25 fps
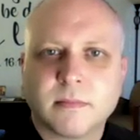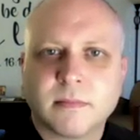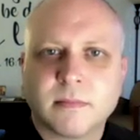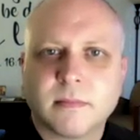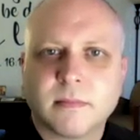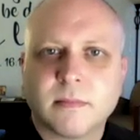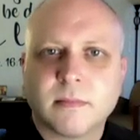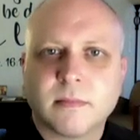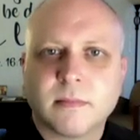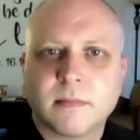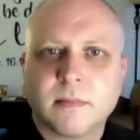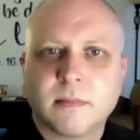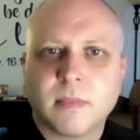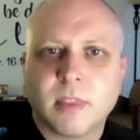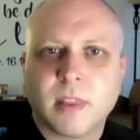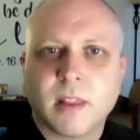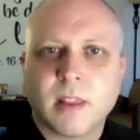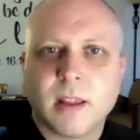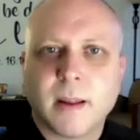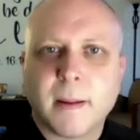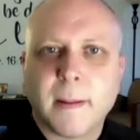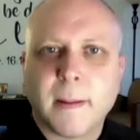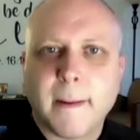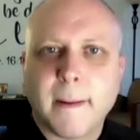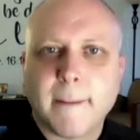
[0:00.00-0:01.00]

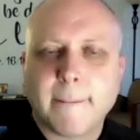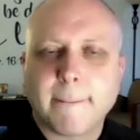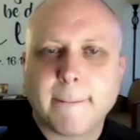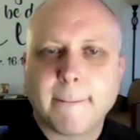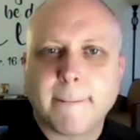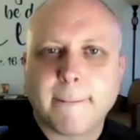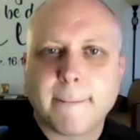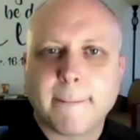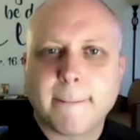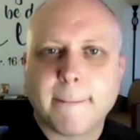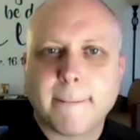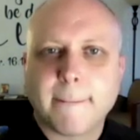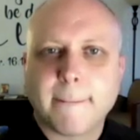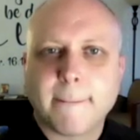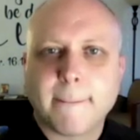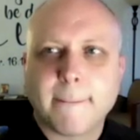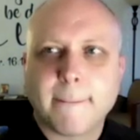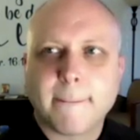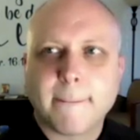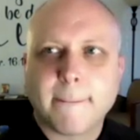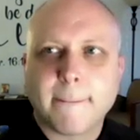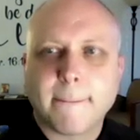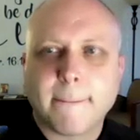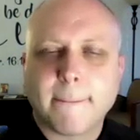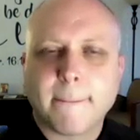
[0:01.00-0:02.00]

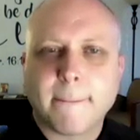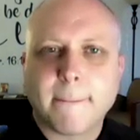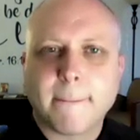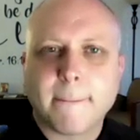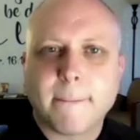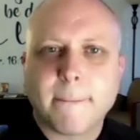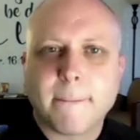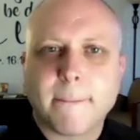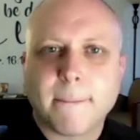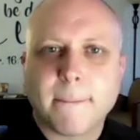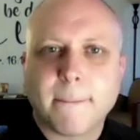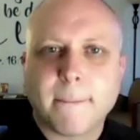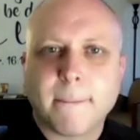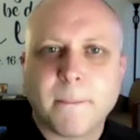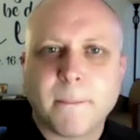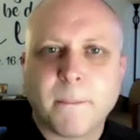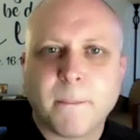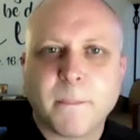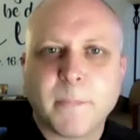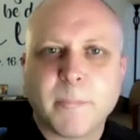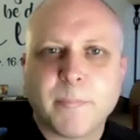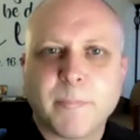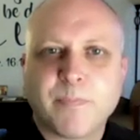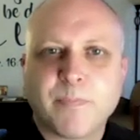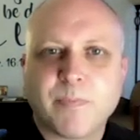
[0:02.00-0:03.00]

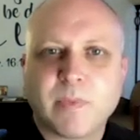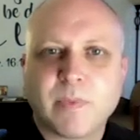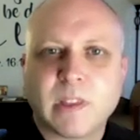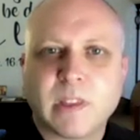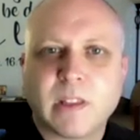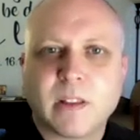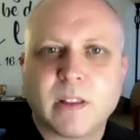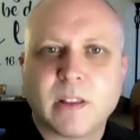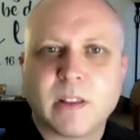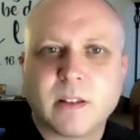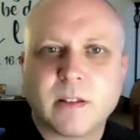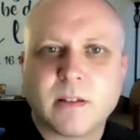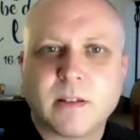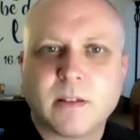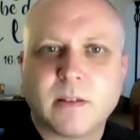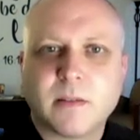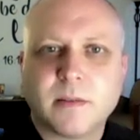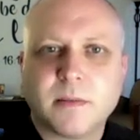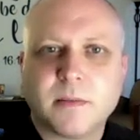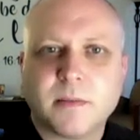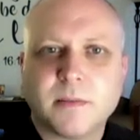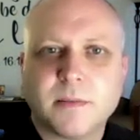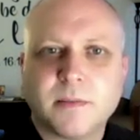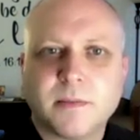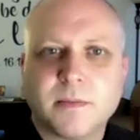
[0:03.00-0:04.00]

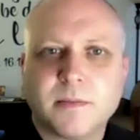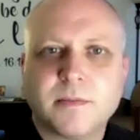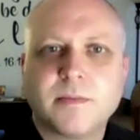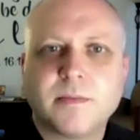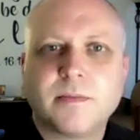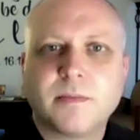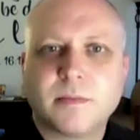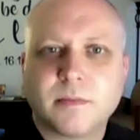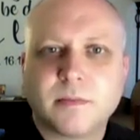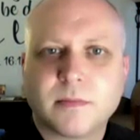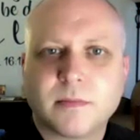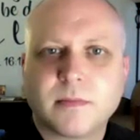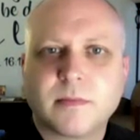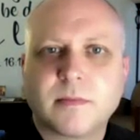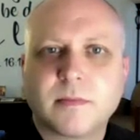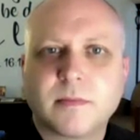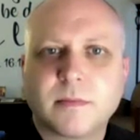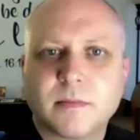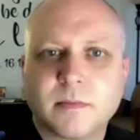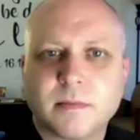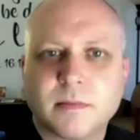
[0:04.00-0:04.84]
This person isn't speaking.